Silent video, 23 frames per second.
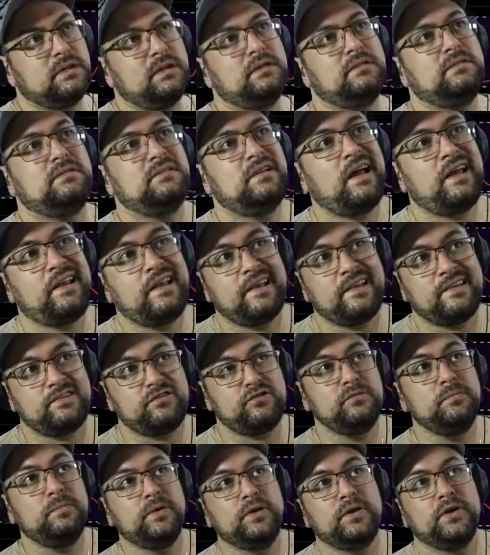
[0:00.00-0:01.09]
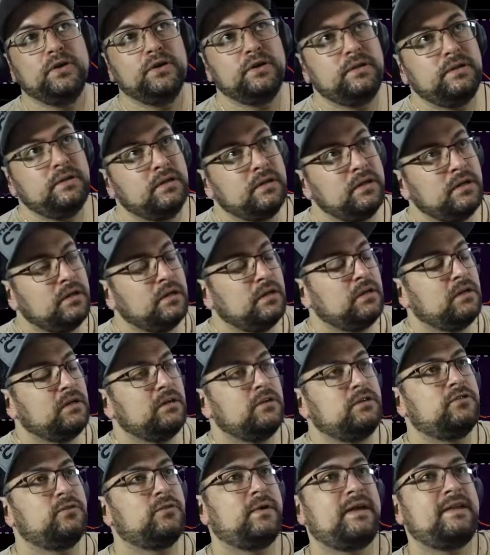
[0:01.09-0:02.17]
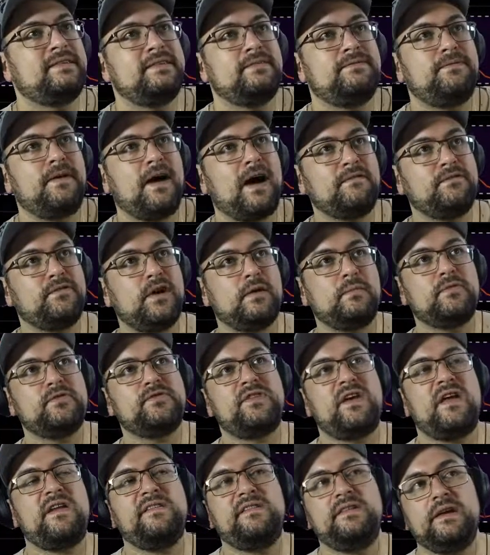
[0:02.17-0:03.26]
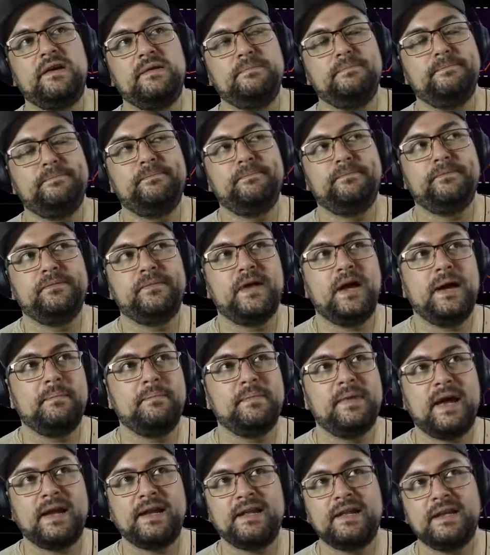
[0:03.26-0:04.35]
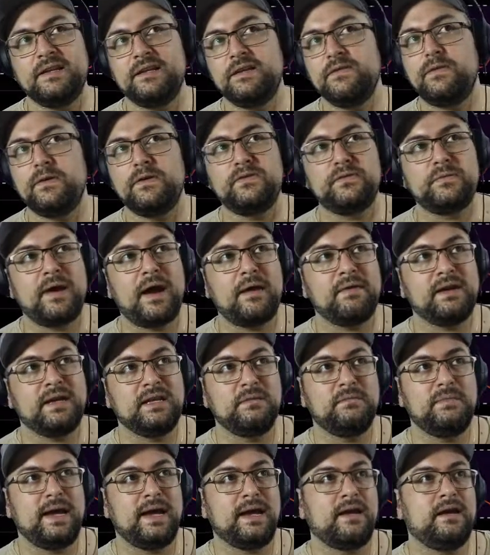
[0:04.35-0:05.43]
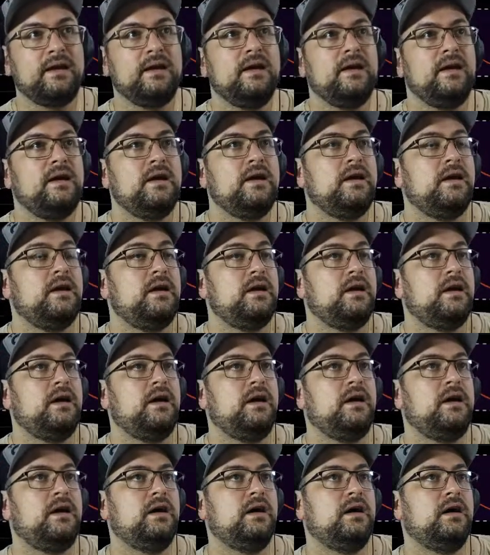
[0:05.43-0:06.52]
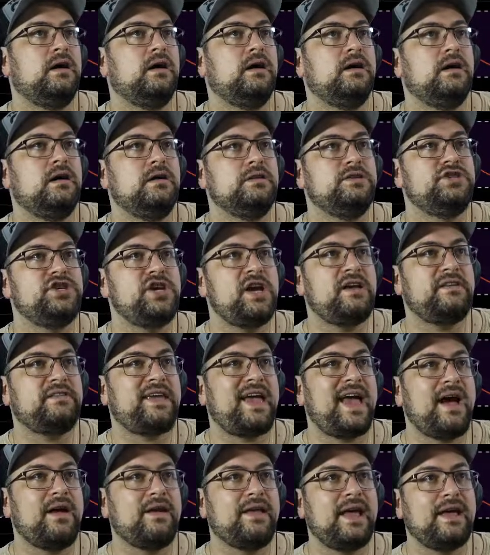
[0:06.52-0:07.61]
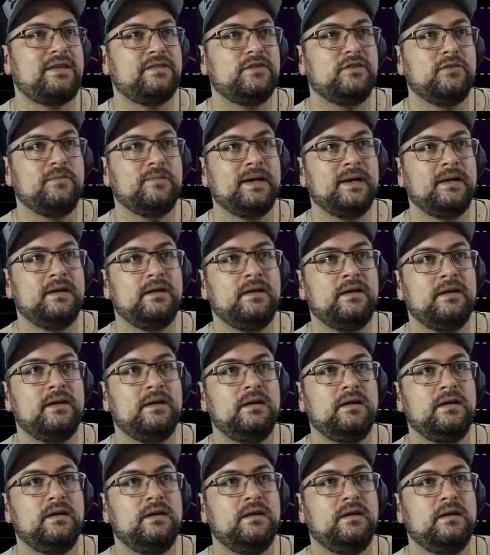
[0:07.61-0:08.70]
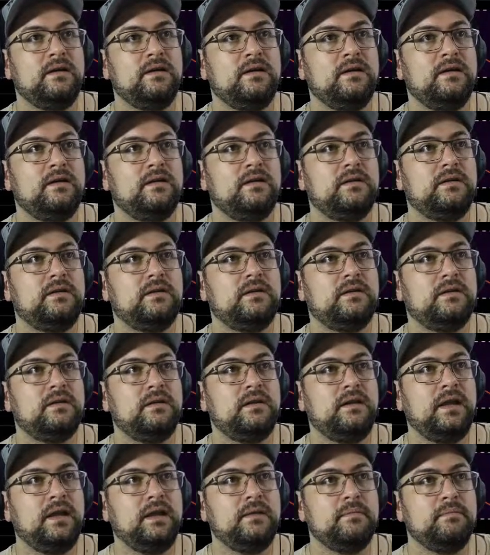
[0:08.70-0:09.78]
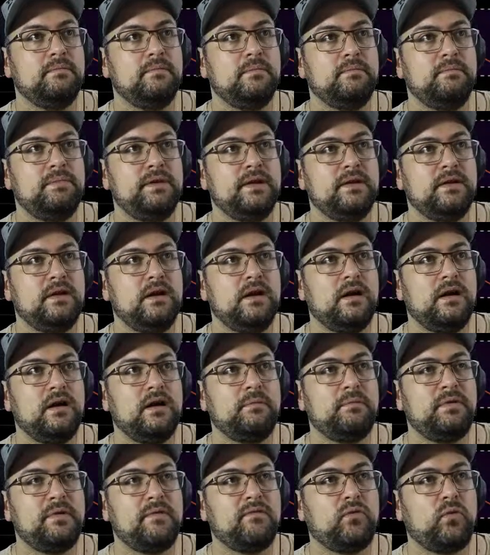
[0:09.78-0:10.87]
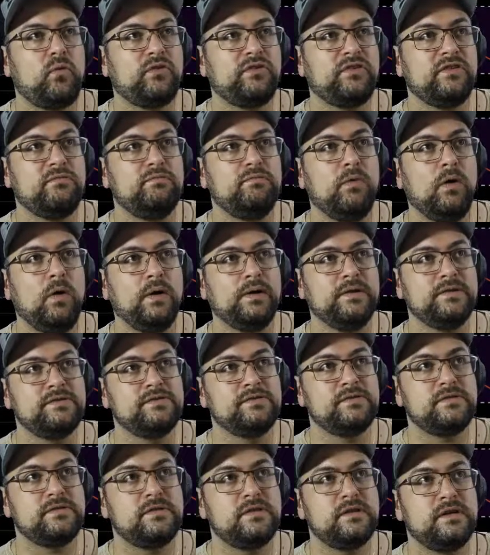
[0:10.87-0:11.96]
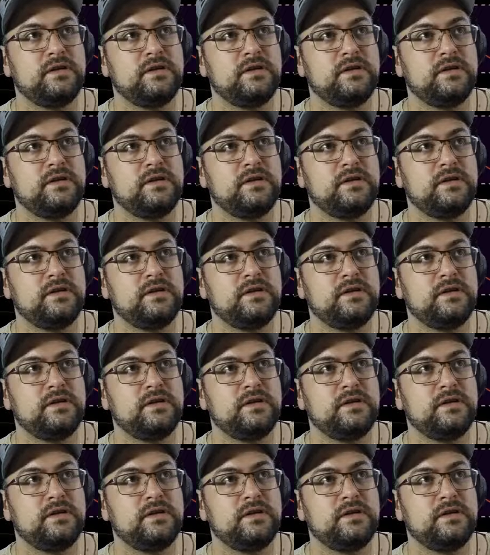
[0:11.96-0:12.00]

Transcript: not like super good. So when I see 5 to 8%, it's like, I'm not getting any difference from having in the bank. GS, howdy, how's it going, man? And then Peter Force says, boy, you're